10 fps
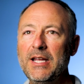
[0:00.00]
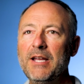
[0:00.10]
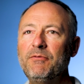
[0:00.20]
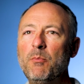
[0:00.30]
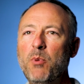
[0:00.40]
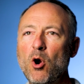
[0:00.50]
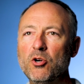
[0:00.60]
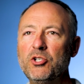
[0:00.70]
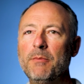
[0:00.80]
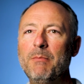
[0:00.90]
if the
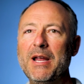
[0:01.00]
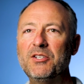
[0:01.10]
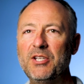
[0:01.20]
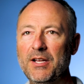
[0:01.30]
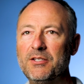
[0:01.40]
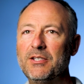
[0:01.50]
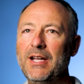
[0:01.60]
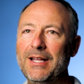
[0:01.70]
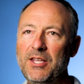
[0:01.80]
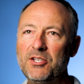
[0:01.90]
partnership makes sense
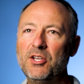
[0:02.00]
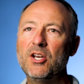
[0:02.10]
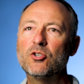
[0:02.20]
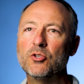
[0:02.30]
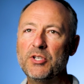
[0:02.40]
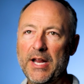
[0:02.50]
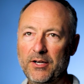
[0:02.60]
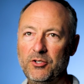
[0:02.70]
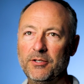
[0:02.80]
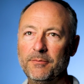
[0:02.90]
at this initial
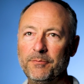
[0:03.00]
stage.